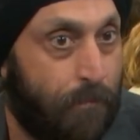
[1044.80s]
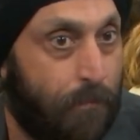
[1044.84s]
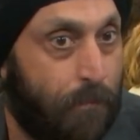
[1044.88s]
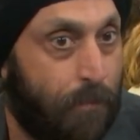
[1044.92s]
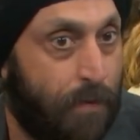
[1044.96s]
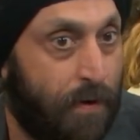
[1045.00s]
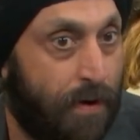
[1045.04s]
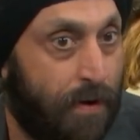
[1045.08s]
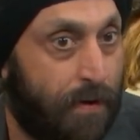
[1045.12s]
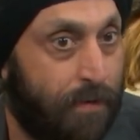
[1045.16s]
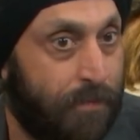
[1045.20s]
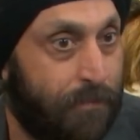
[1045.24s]

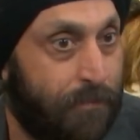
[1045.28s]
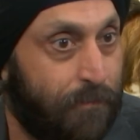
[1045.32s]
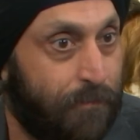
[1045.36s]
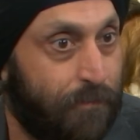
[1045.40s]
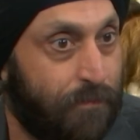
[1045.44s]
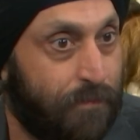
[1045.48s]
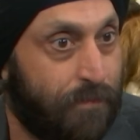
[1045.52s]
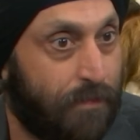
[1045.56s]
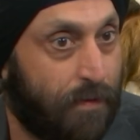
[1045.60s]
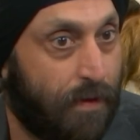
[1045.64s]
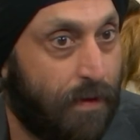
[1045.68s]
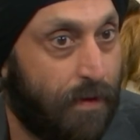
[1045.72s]
But
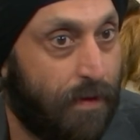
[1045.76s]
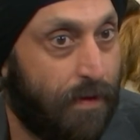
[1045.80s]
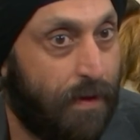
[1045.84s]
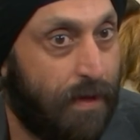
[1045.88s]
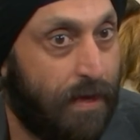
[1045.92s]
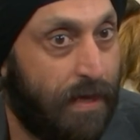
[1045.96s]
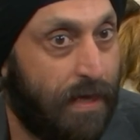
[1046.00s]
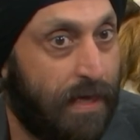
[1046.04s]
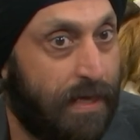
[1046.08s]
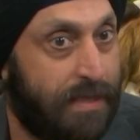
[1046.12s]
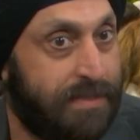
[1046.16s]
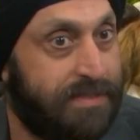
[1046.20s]

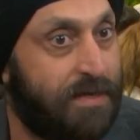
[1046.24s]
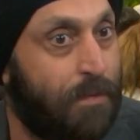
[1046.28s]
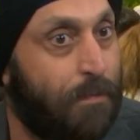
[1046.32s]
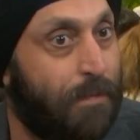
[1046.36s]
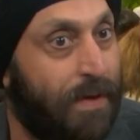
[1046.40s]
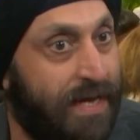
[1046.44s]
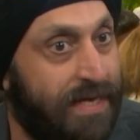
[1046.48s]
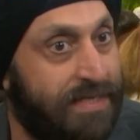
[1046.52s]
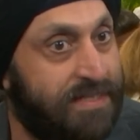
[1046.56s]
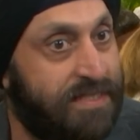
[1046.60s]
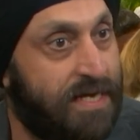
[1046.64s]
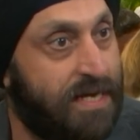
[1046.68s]
it's
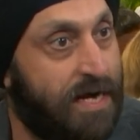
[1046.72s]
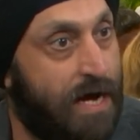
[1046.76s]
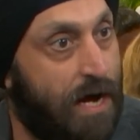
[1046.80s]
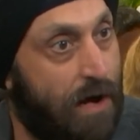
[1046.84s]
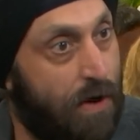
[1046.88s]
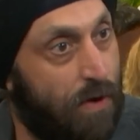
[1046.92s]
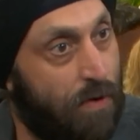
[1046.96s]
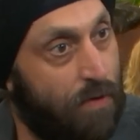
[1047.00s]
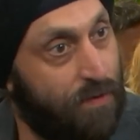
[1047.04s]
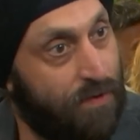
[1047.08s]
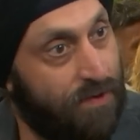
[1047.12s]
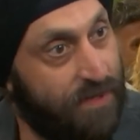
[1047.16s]
amazing
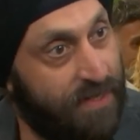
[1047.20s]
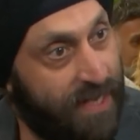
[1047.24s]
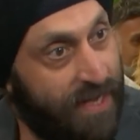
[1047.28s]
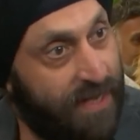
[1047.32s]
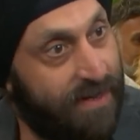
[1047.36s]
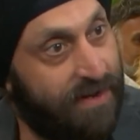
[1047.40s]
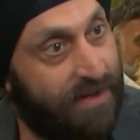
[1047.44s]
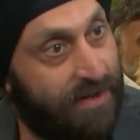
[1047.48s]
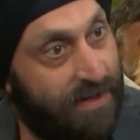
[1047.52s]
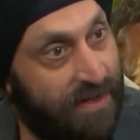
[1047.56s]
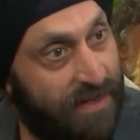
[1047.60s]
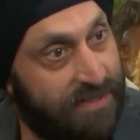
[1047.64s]
how
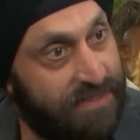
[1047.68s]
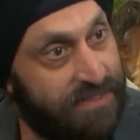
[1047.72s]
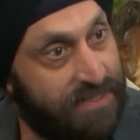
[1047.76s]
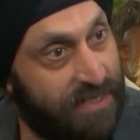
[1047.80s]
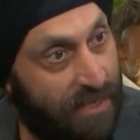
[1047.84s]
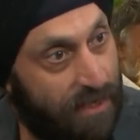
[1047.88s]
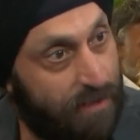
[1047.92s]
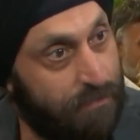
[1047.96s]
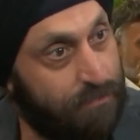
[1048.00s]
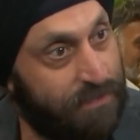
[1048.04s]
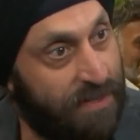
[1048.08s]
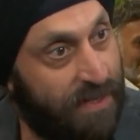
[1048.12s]
data has
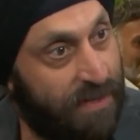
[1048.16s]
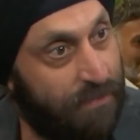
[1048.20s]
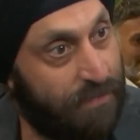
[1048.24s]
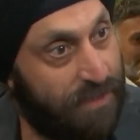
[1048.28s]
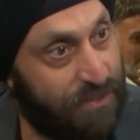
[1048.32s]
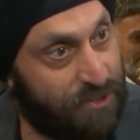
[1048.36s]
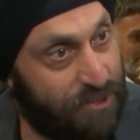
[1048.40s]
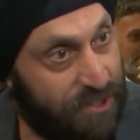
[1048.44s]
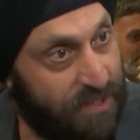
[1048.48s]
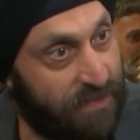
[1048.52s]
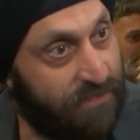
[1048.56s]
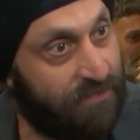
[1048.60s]
helped them
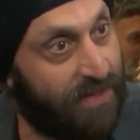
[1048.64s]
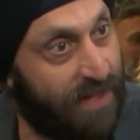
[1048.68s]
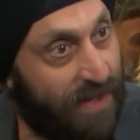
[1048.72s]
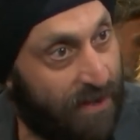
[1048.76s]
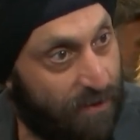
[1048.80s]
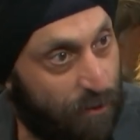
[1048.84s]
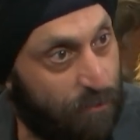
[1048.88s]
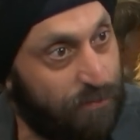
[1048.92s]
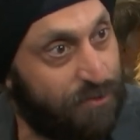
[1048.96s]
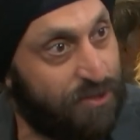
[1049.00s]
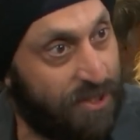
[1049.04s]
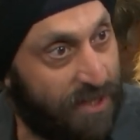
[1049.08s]
achieve
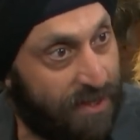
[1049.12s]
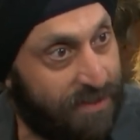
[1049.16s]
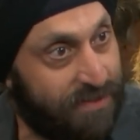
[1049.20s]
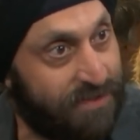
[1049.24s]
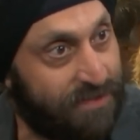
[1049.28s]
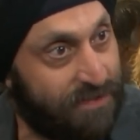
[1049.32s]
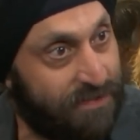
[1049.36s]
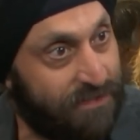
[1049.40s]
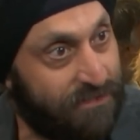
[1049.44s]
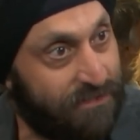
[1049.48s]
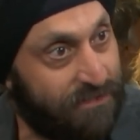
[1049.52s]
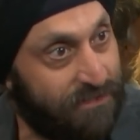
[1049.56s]
that
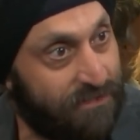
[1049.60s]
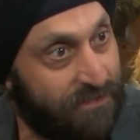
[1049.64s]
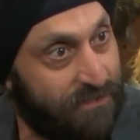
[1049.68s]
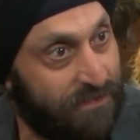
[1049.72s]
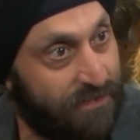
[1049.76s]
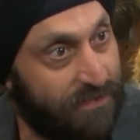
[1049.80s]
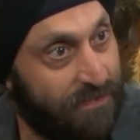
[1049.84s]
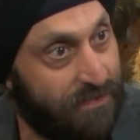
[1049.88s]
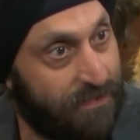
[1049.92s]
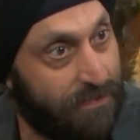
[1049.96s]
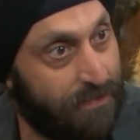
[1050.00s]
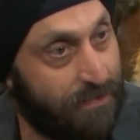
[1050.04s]
objective
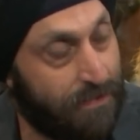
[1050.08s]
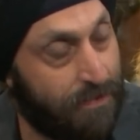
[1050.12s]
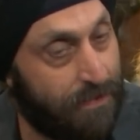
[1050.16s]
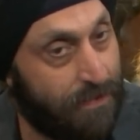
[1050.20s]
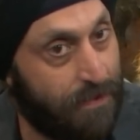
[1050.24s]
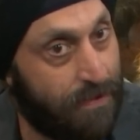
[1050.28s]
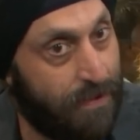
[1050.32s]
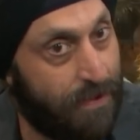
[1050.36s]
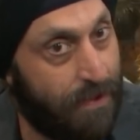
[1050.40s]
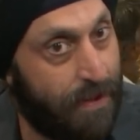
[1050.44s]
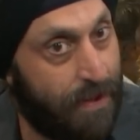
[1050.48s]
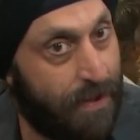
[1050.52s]

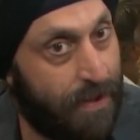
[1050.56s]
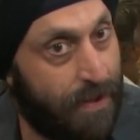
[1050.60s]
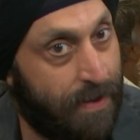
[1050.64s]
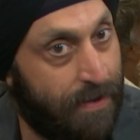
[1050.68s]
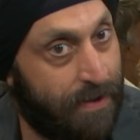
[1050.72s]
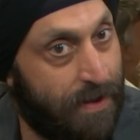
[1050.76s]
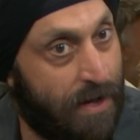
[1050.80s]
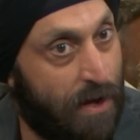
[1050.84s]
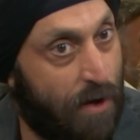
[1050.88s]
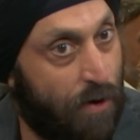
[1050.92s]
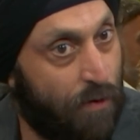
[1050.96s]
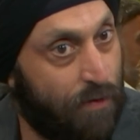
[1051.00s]

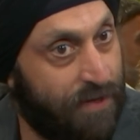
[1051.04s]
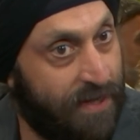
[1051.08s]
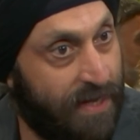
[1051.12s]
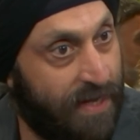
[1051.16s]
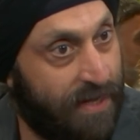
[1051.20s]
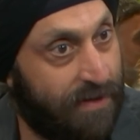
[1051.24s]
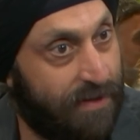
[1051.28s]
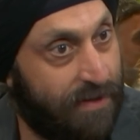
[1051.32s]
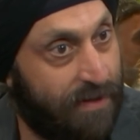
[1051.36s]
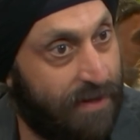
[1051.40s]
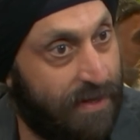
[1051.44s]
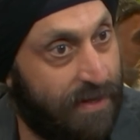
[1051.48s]
and how
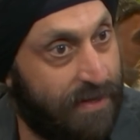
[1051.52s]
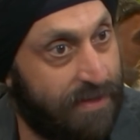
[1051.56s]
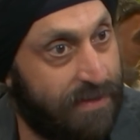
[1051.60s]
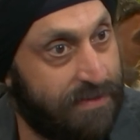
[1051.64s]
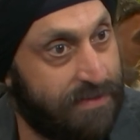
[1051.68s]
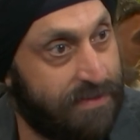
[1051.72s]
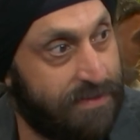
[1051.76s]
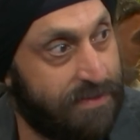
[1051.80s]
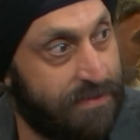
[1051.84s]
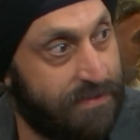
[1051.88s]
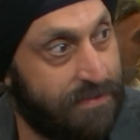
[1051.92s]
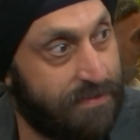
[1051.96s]
data
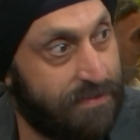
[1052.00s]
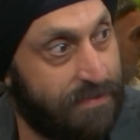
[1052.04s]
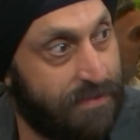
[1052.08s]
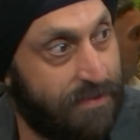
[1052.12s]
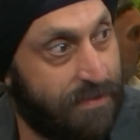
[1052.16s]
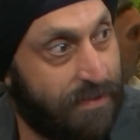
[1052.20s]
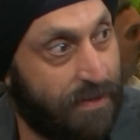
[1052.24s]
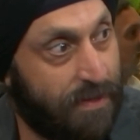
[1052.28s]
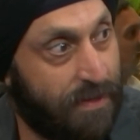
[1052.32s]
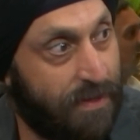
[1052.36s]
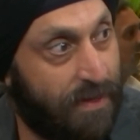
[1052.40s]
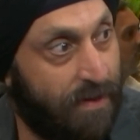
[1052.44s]
has
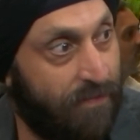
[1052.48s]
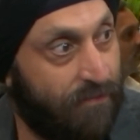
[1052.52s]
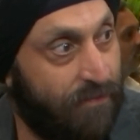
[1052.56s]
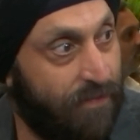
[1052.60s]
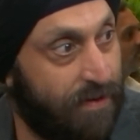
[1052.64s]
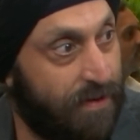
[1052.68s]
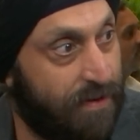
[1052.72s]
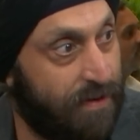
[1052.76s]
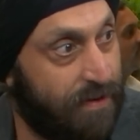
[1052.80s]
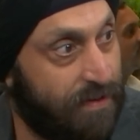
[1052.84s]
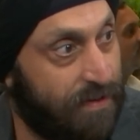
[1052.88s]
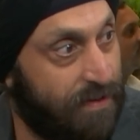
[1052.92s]

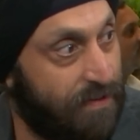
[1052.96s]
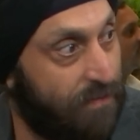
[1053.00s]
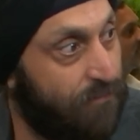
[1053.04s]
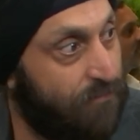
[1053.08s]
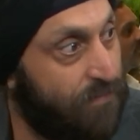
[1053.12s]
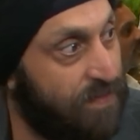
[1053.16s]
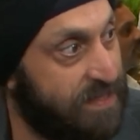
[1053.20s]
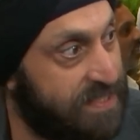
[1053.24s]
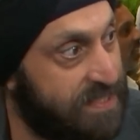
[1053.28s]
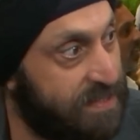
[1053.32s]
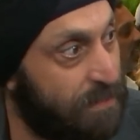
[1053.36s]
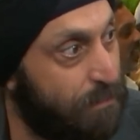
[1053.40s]
given the
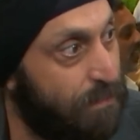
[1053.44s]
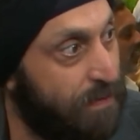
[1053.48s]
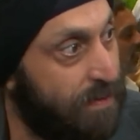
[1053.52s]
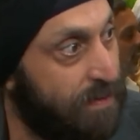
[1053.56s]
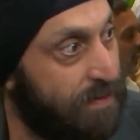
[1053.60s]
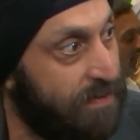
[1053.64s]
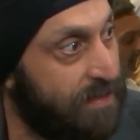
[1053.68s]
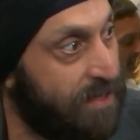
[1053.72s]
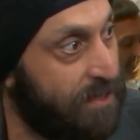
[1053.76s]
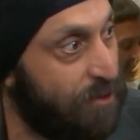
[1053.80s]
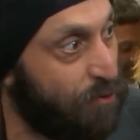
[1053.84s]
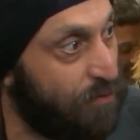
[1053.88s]

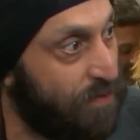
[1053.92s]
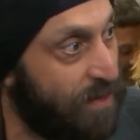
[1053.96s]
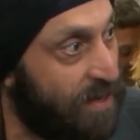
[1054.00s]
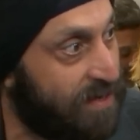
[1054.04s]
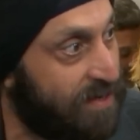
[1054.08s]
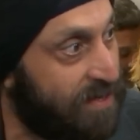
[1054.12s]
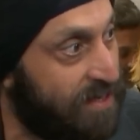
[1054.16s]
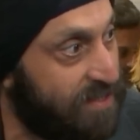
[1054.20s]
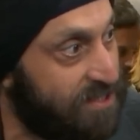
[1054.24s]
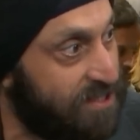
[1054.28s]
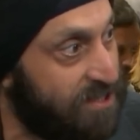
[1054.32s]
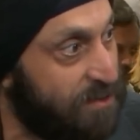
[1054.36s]
visibility to their
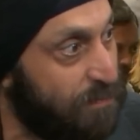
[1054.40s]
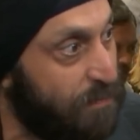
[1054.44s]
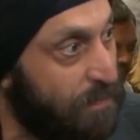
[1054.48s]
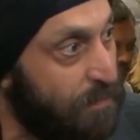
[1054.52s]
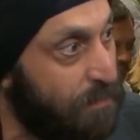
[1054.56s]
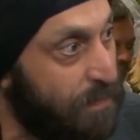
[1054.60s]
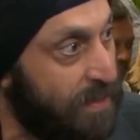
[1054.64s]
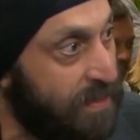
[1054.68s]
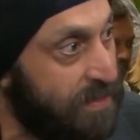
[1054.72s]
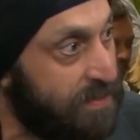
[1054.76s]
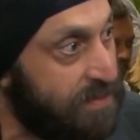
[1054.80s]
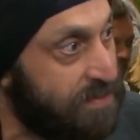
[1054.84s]
customer
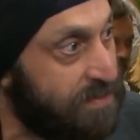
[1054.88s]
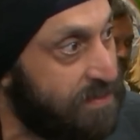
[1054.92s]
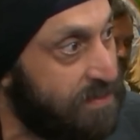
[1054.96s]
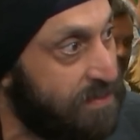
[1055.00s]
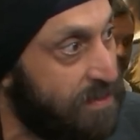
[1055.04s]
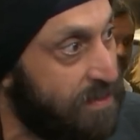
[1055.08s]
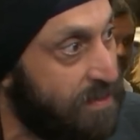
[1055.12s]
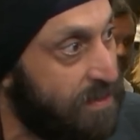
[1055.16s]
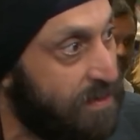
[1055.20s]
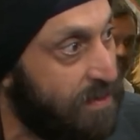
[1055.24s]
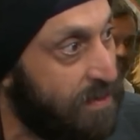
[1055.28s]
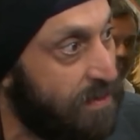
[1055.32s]
base
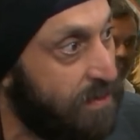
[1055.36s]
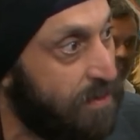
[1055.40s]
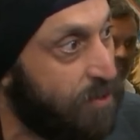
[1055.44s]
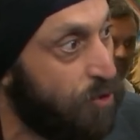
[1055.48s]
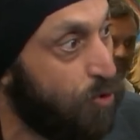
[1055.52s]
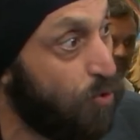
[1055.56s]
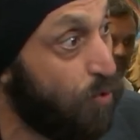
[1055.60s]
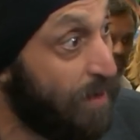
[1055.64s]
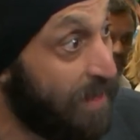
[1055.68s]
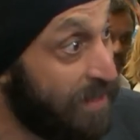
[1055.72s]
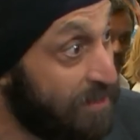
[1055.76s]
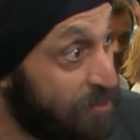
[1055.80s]

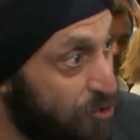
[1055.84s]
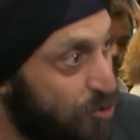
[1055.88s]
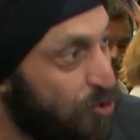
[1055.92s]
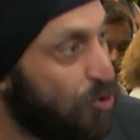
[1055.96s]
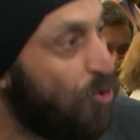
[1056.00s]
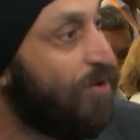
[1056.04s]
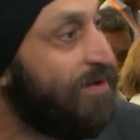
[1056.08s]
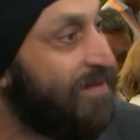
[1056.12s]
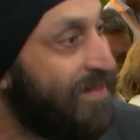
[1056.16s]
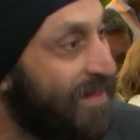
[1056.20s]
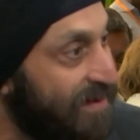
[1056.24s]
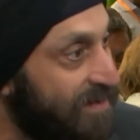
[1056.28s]
to
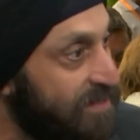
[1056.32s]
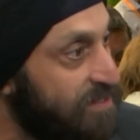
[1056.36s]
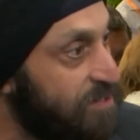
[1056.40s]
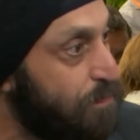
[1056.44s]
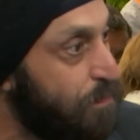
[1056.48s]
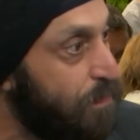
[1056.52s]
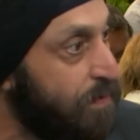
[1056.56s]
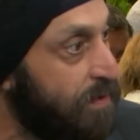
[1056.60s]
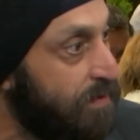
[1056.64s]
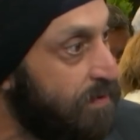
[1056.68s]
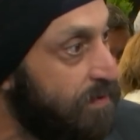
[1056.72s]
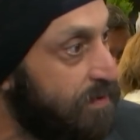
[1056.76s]
enjoy that
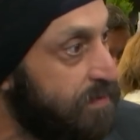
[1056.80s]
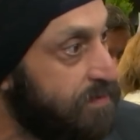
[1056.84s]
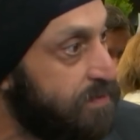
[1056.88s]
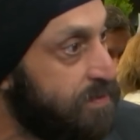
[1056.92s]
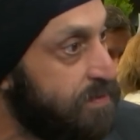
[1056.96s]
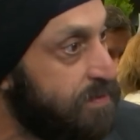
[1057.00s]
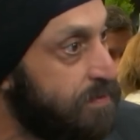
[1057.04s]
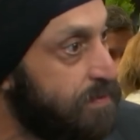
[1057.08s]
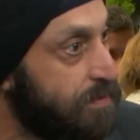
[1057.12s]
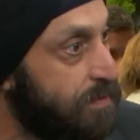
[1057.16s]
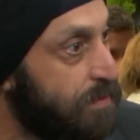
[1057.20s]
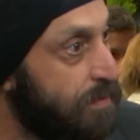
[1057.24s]

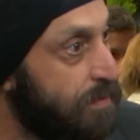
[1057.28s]
experience.